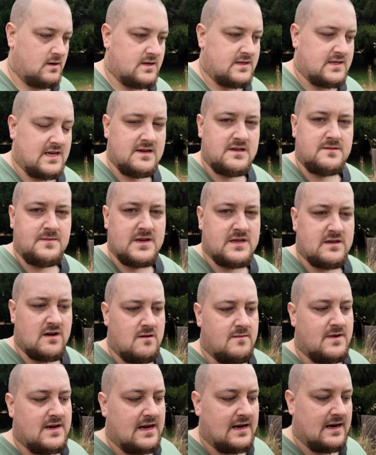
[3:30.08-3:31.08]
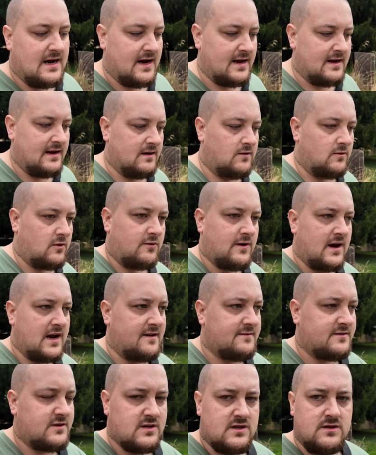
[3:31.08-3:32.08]
Seems to be so many like little
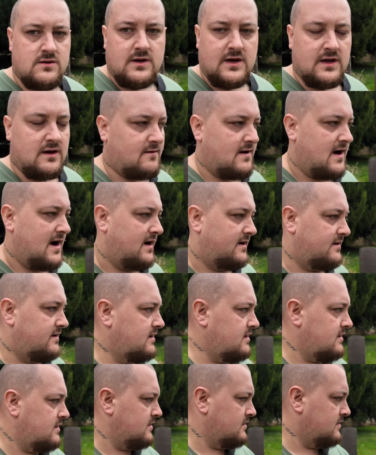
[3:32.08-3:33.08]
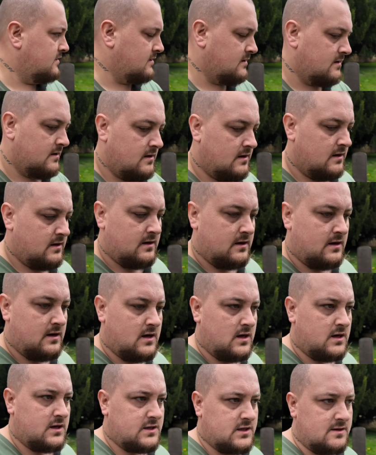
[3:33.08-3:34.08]
graves just looking around.
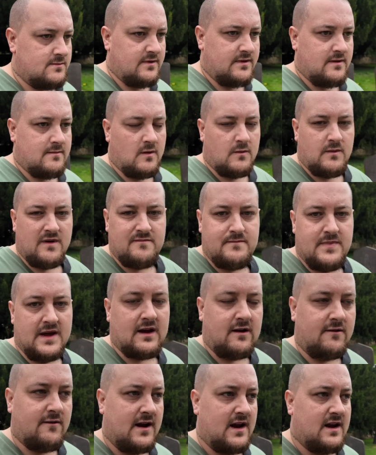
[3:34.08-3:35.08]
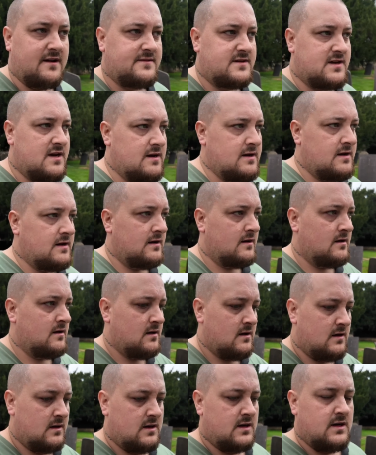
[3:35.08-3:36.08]
Some of them are with big graves,
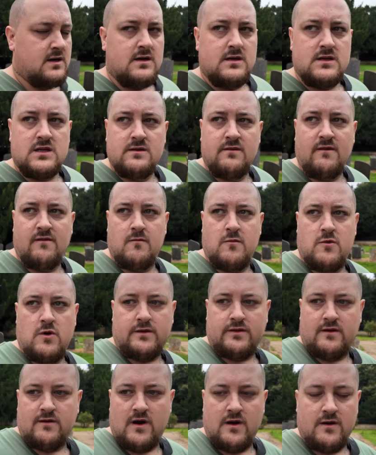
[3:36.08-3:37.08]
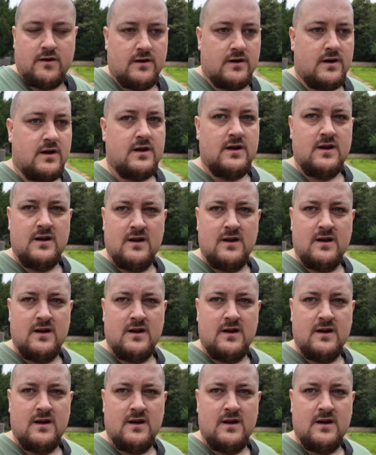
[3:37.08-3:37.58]
some of them are on their own.